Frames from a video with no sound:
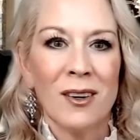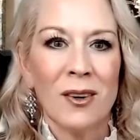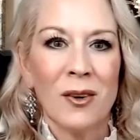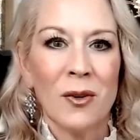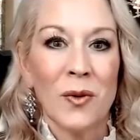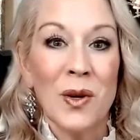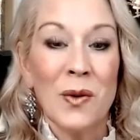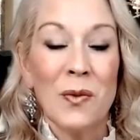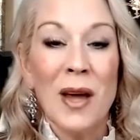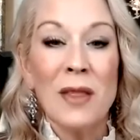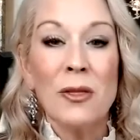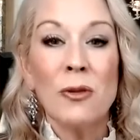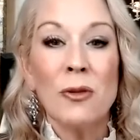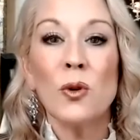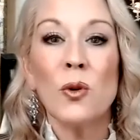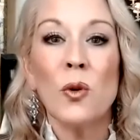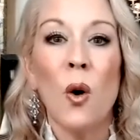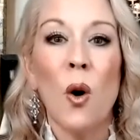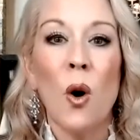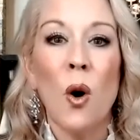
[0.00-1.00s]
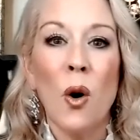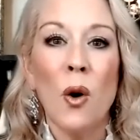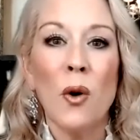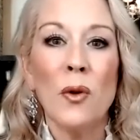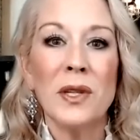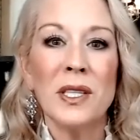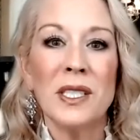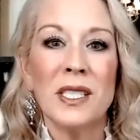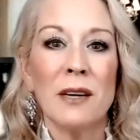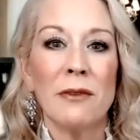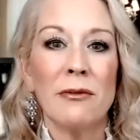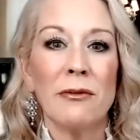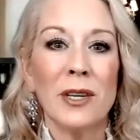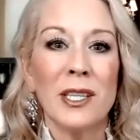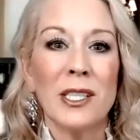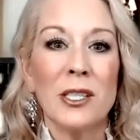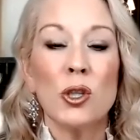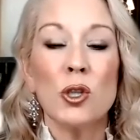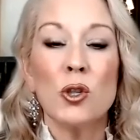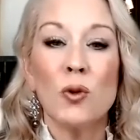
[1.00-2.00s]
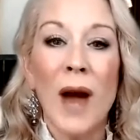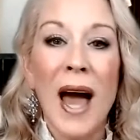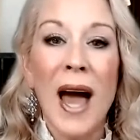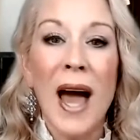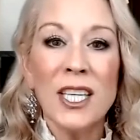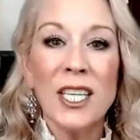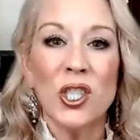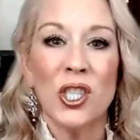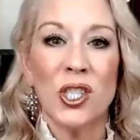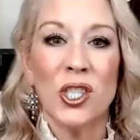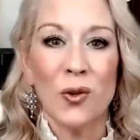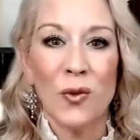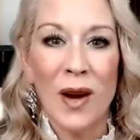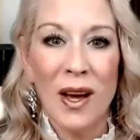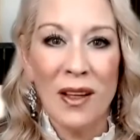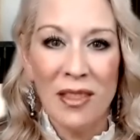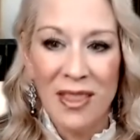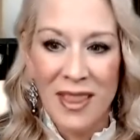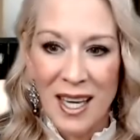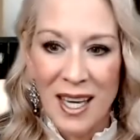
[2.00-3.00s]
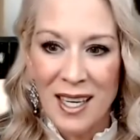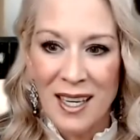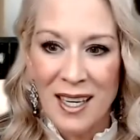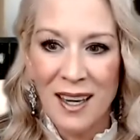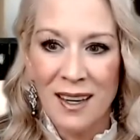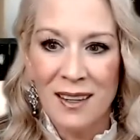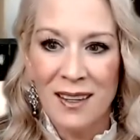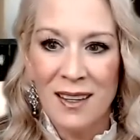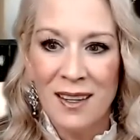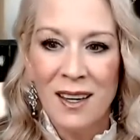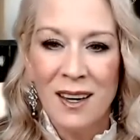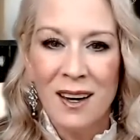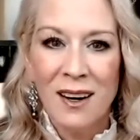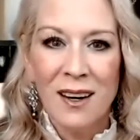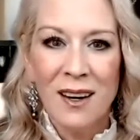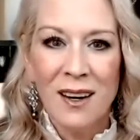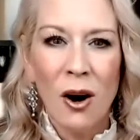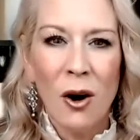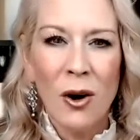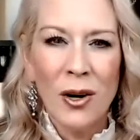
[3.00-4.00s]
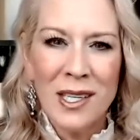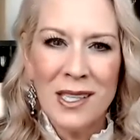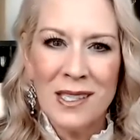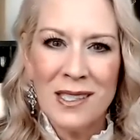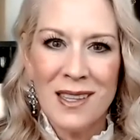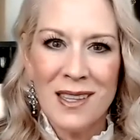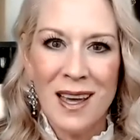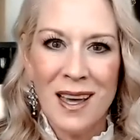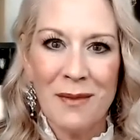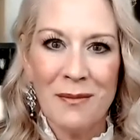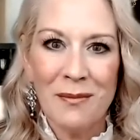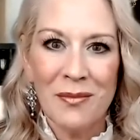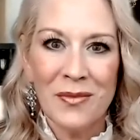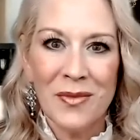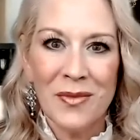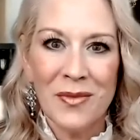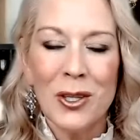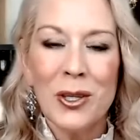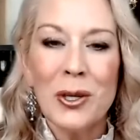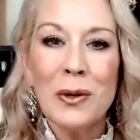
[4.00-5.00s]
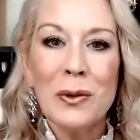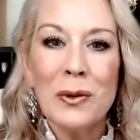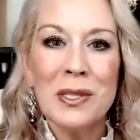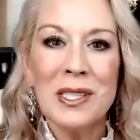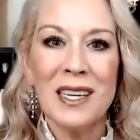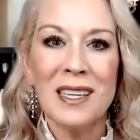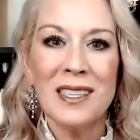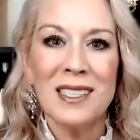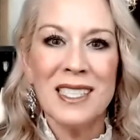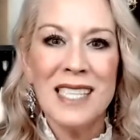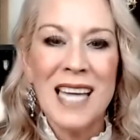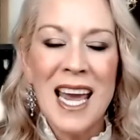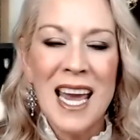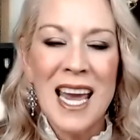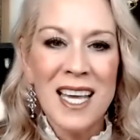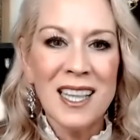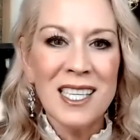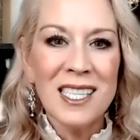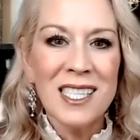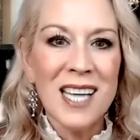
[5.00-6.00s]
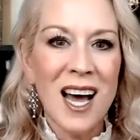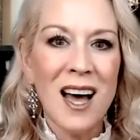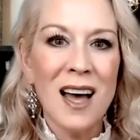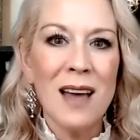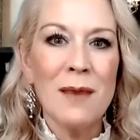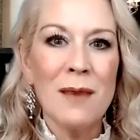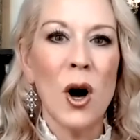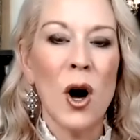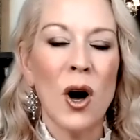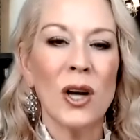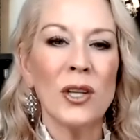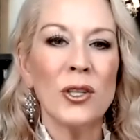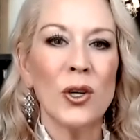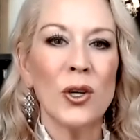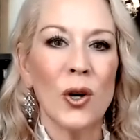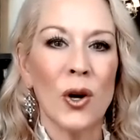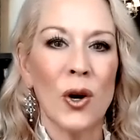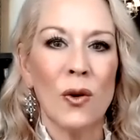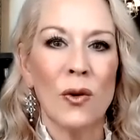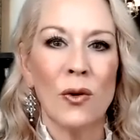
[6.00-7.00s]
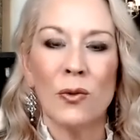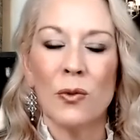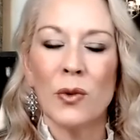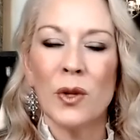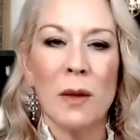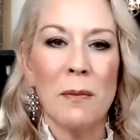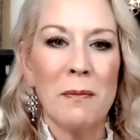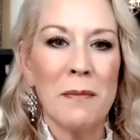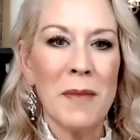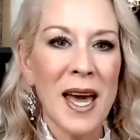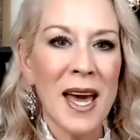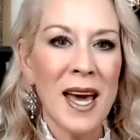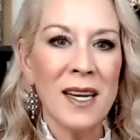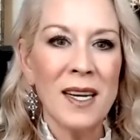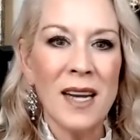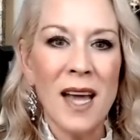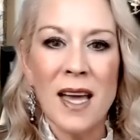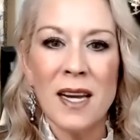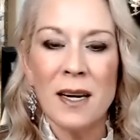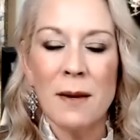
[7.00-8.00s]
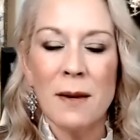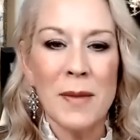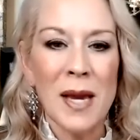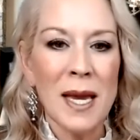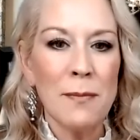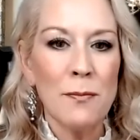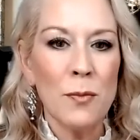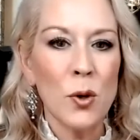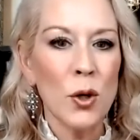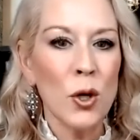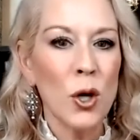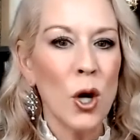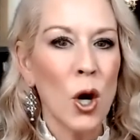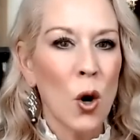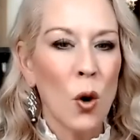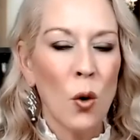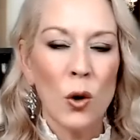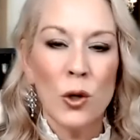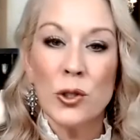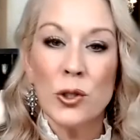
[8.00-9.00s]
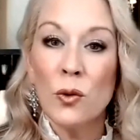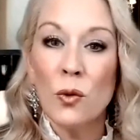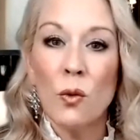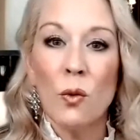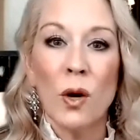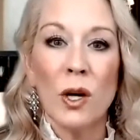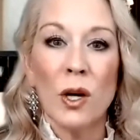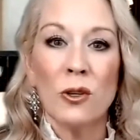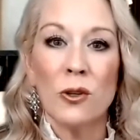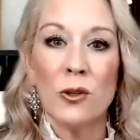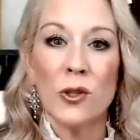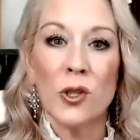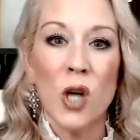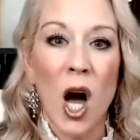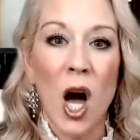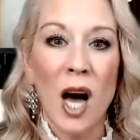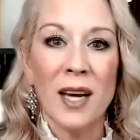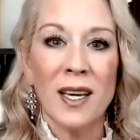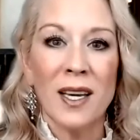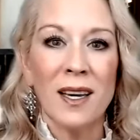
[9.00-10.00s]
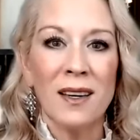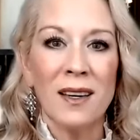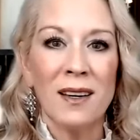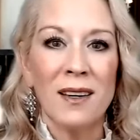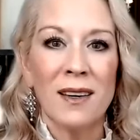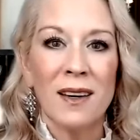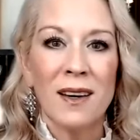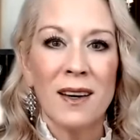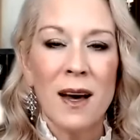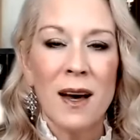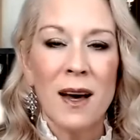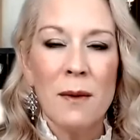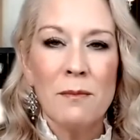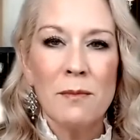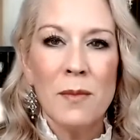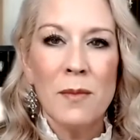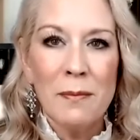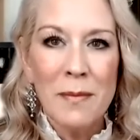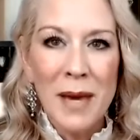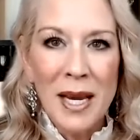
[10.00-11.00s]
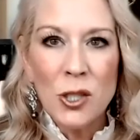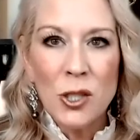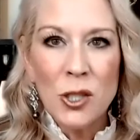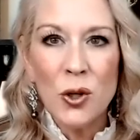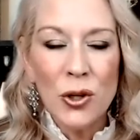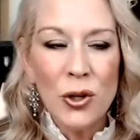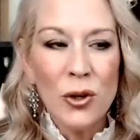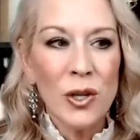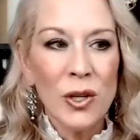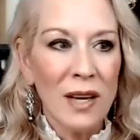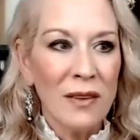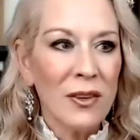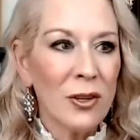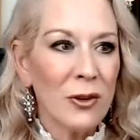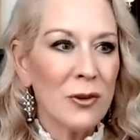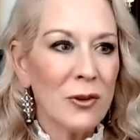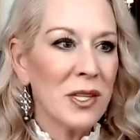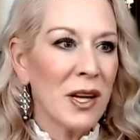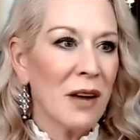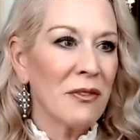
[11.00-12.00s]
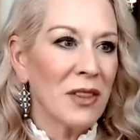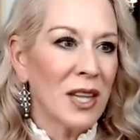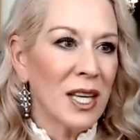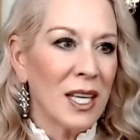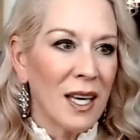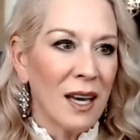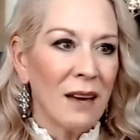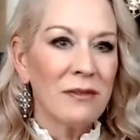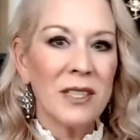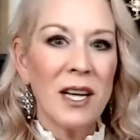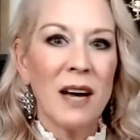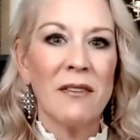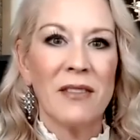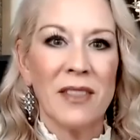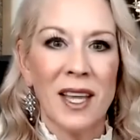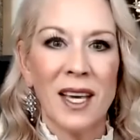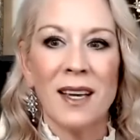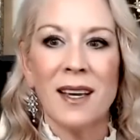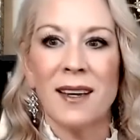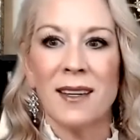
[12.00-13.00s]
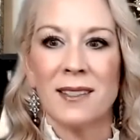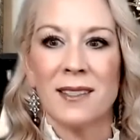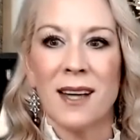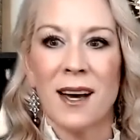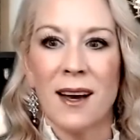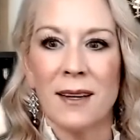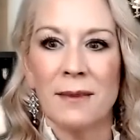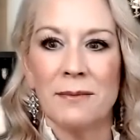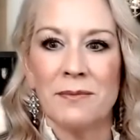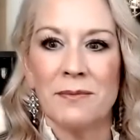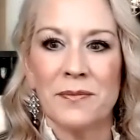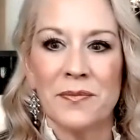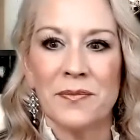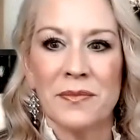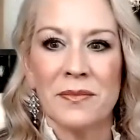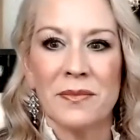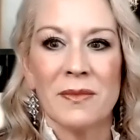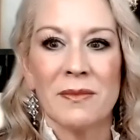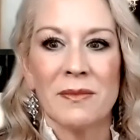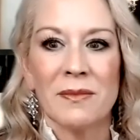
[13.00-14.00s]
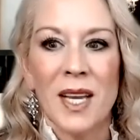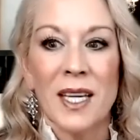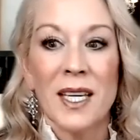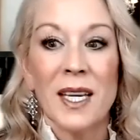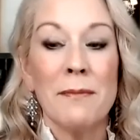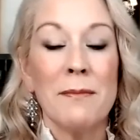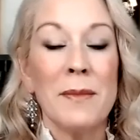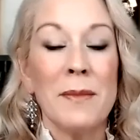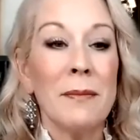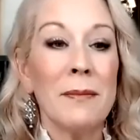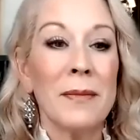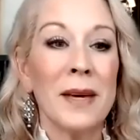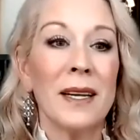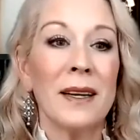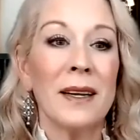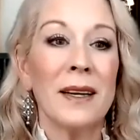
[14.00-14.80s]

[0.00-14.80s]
We went through all the different strategies around thinking. Harness them, use it, take the time on your own with a pen and a paper or do it while you're jogging. But make sure you're giving yourself the gift of thinking time. Commitment.